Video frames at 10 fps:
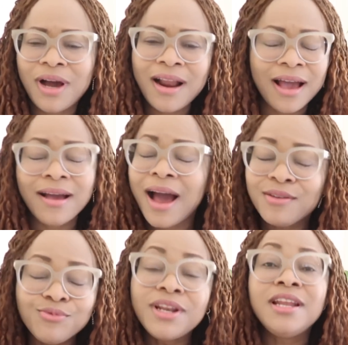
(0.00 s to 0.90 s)
and I, I
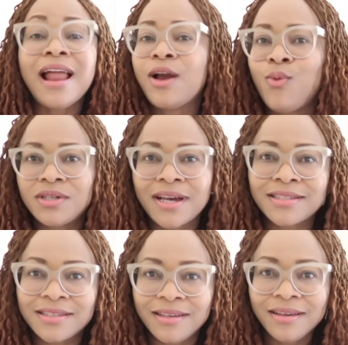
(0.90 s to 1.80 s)
really like what I
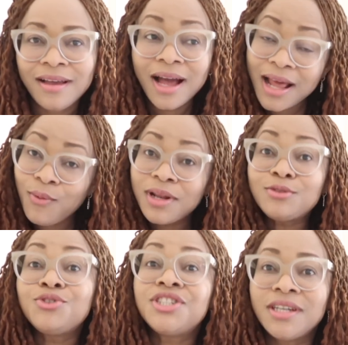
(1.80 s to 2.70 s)
see. And I wanted
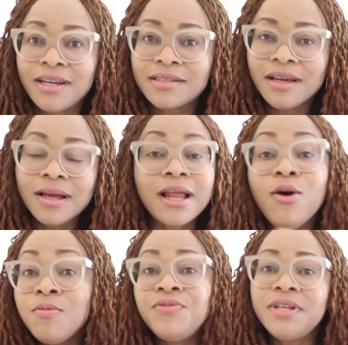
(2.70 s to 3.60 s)
to share it. That
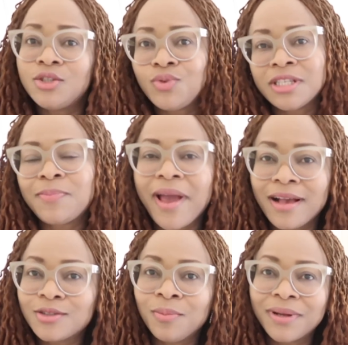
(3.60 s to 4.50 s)
hopefully to
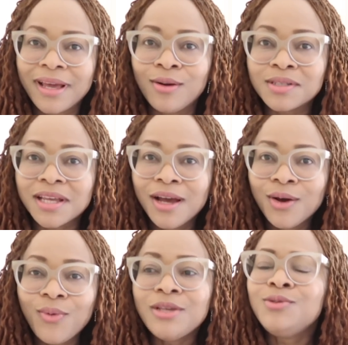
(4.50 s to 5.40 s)
inspire somebody else.
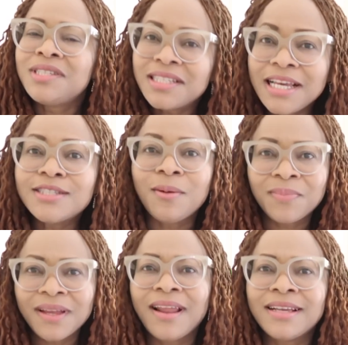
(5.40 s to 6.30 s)
When you see
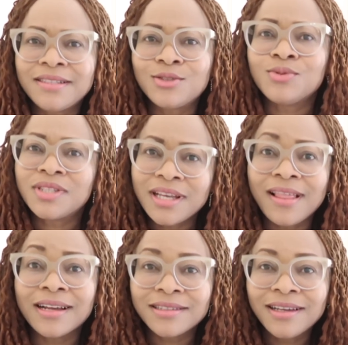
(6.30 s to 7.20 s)
something like this, to see
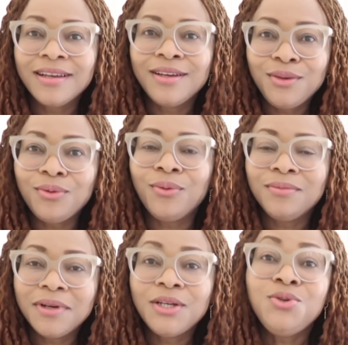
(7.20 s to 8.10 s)
that, you
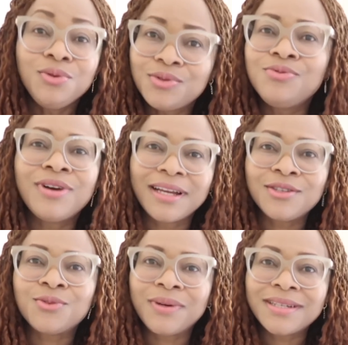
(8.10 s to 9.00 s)
know, you too
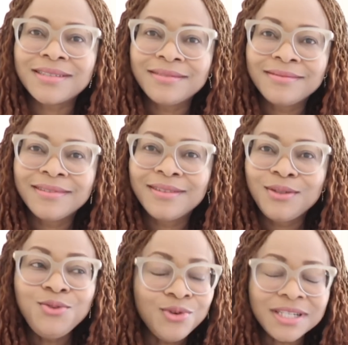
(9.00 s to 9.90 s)
can do it
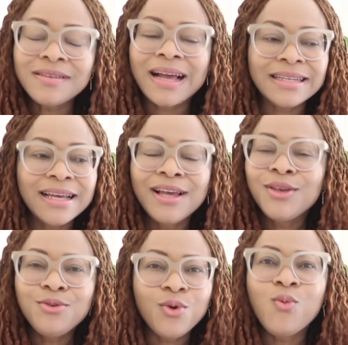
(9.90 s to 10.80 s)
you too can,
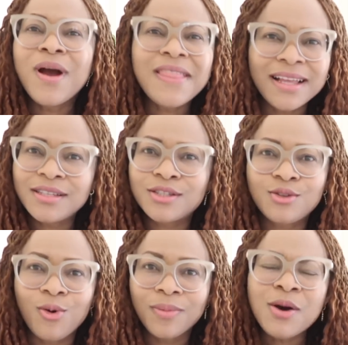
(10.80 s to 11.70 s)
you know, weather the
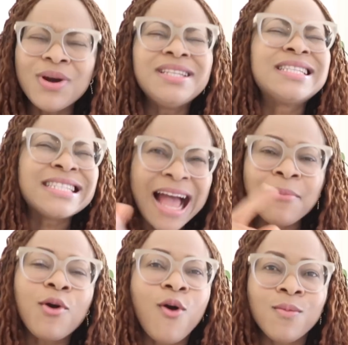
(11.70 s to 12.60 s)
storm. And when the
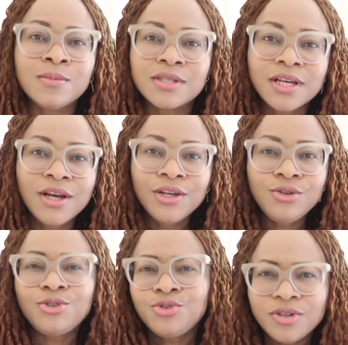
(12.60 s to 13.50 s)
time comes,
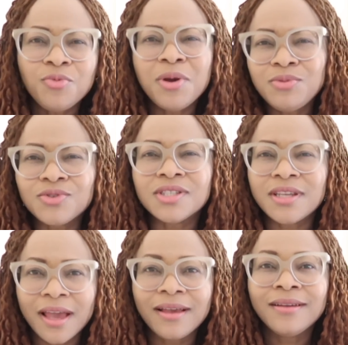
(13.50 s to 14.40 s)
your children will be able to
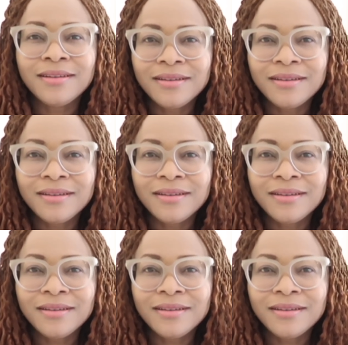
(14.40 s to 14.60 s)
say,